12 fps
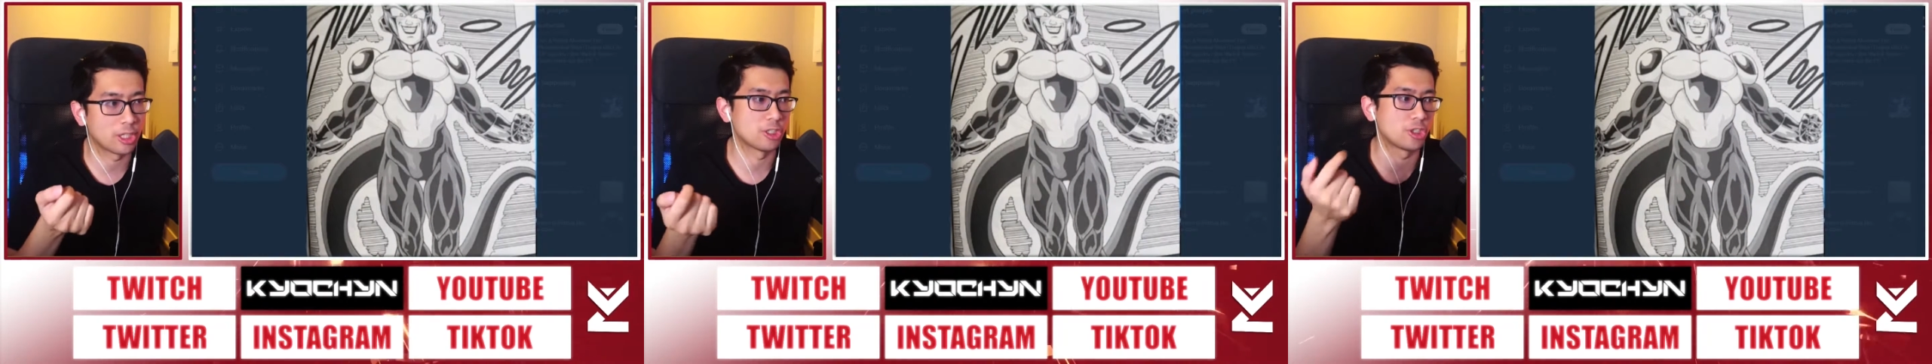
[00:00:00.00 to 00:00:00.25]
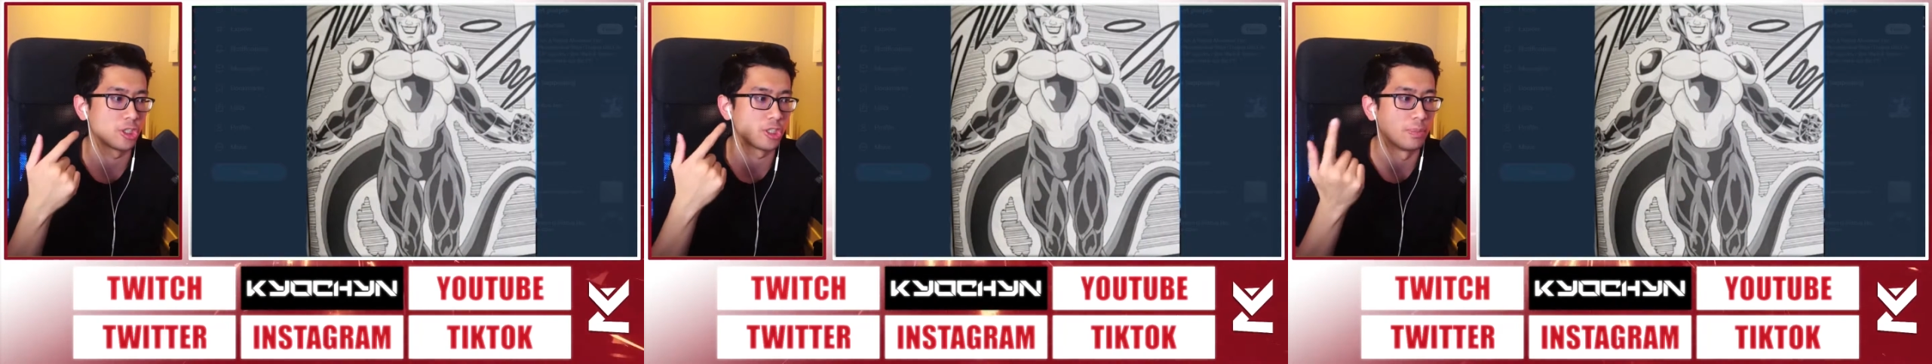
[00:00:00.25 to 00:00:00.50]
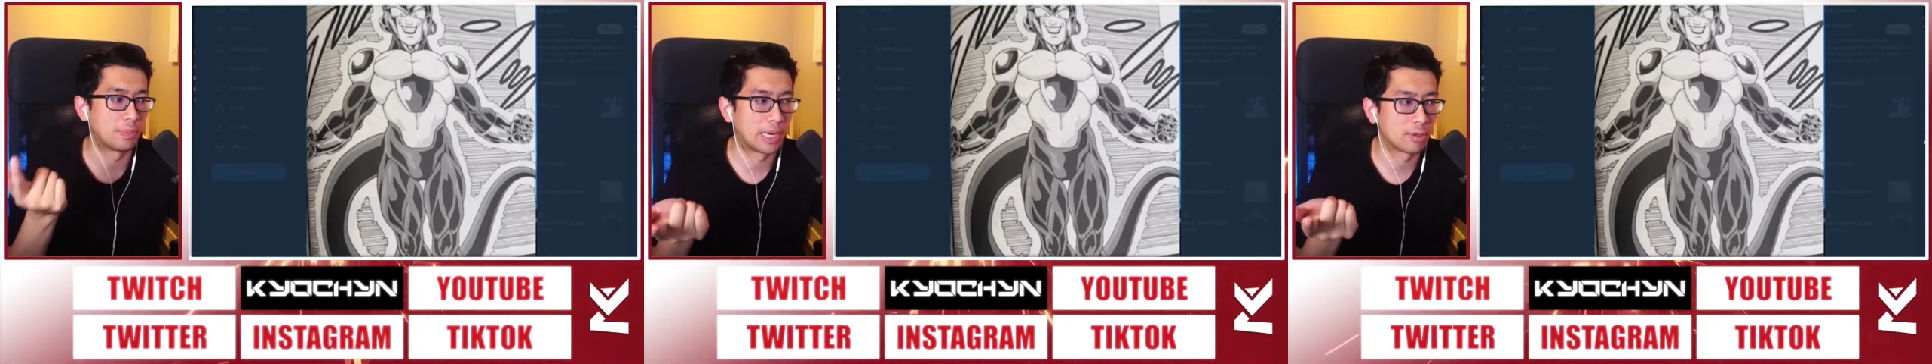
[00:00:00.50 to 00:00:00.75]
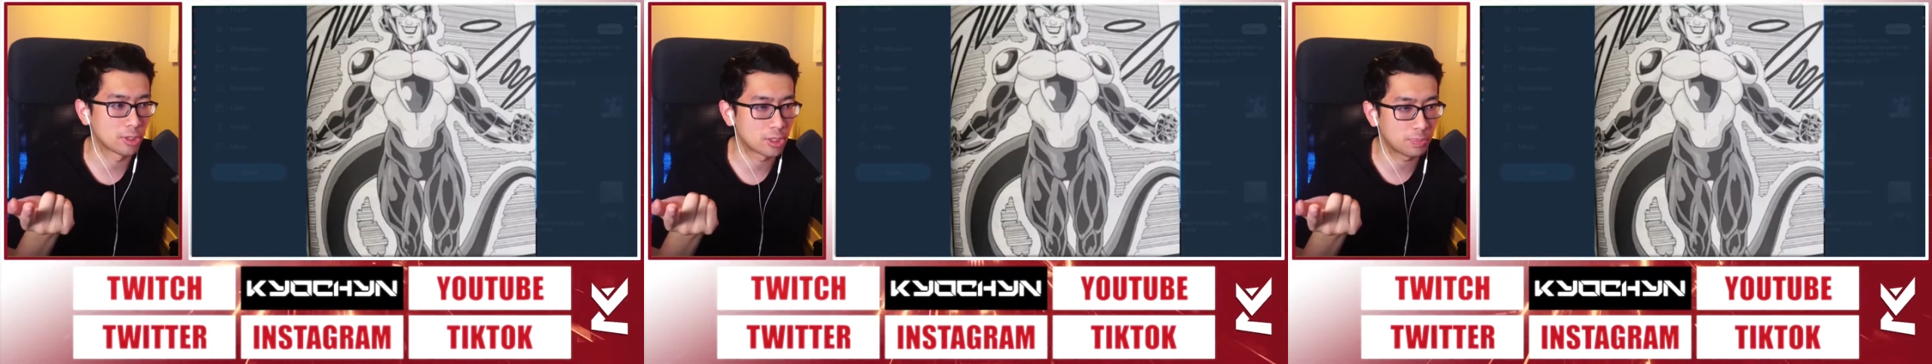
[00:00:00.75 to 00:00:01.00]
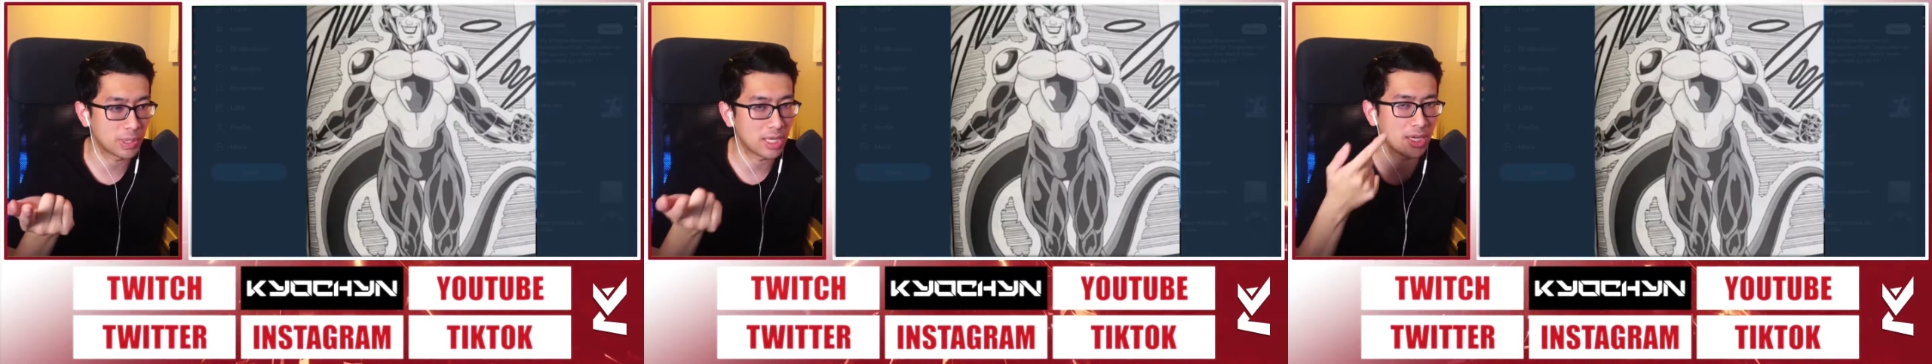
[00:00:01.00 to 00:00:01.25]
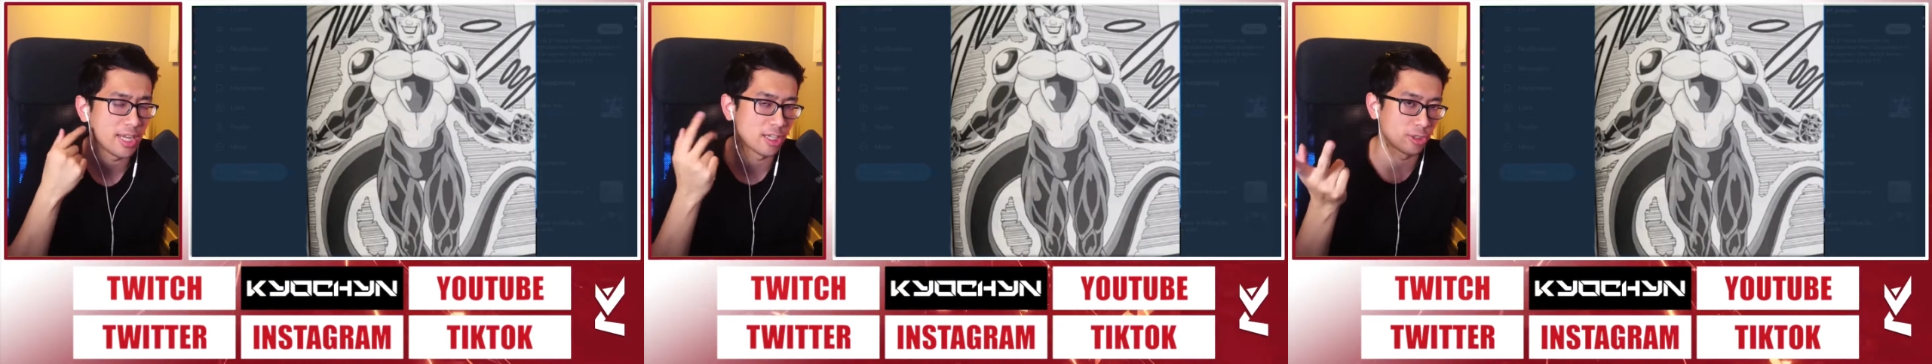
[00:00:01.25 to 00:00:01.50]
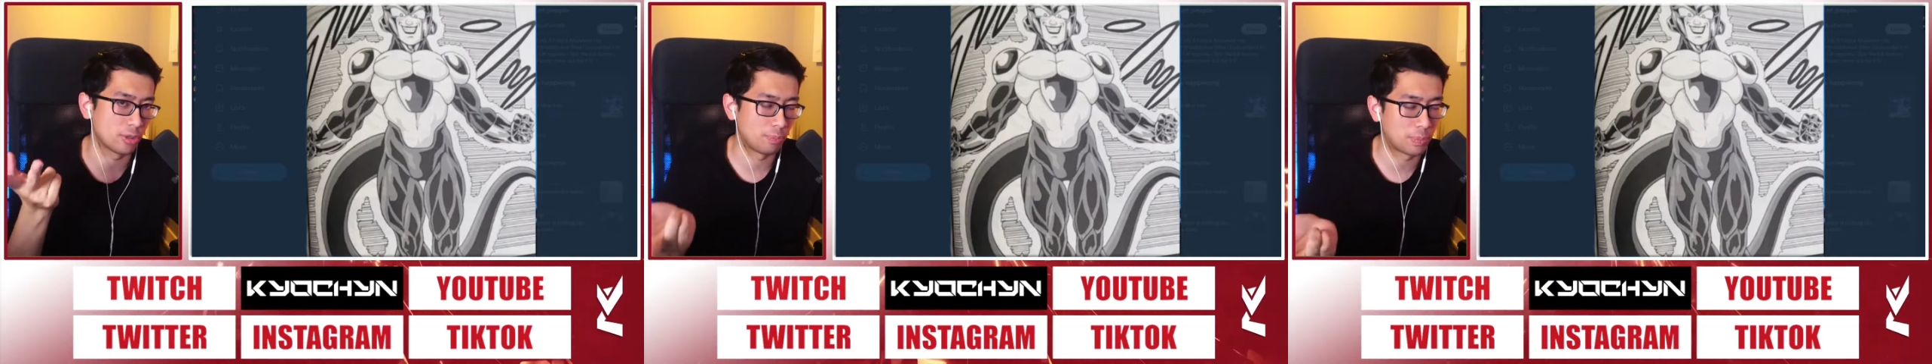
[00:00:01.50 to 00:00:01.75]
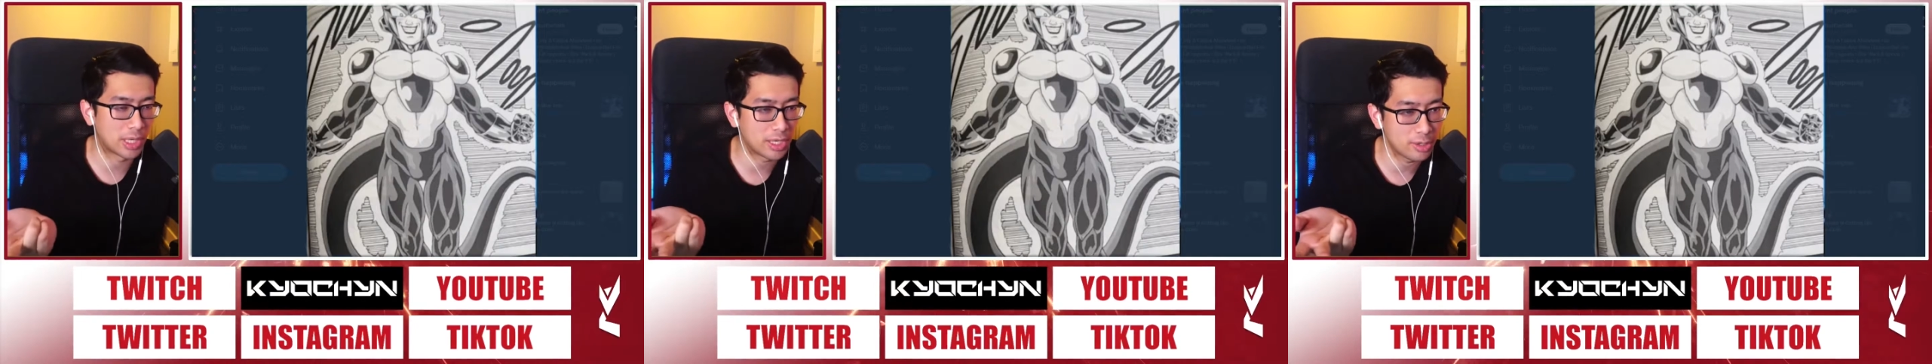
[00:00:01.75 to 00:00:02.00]
It's just about speed. Yes, your
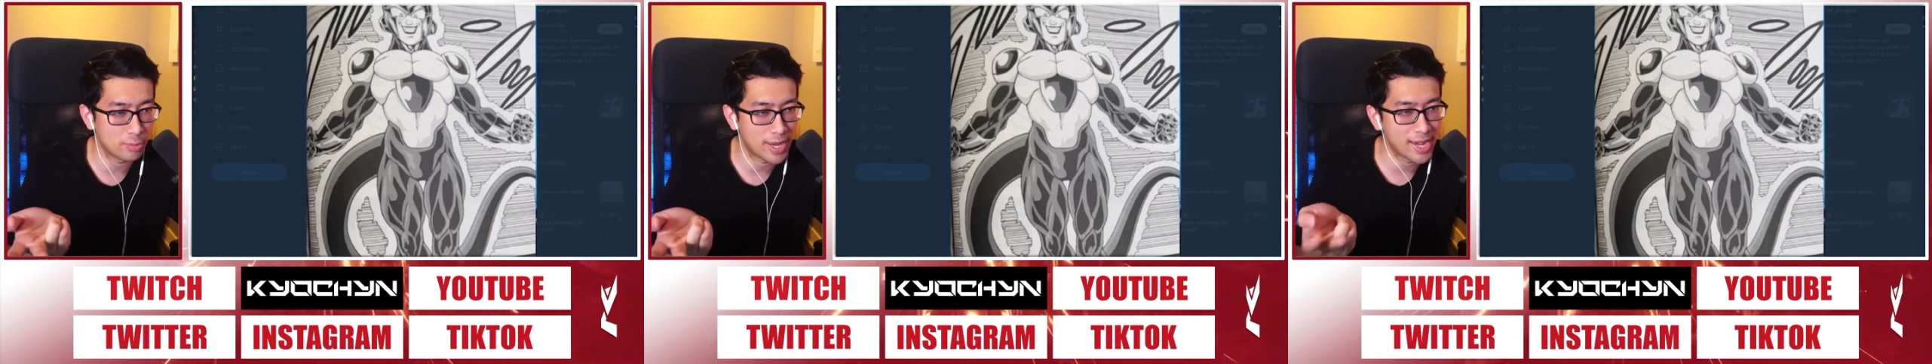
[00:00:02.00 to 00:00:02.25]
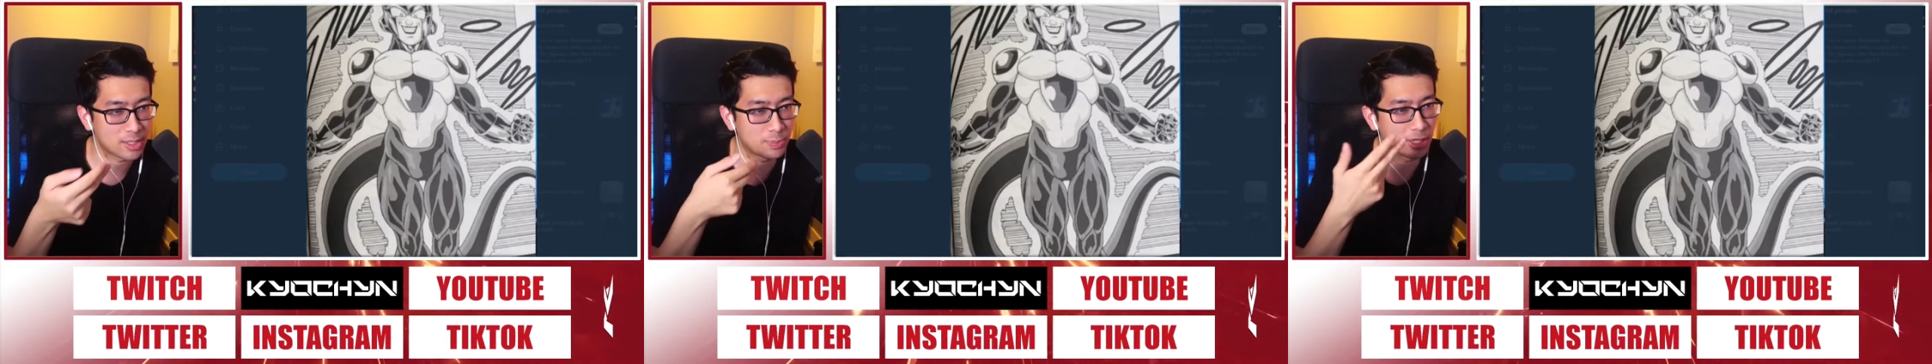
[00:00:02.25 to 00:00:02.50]
body reacts,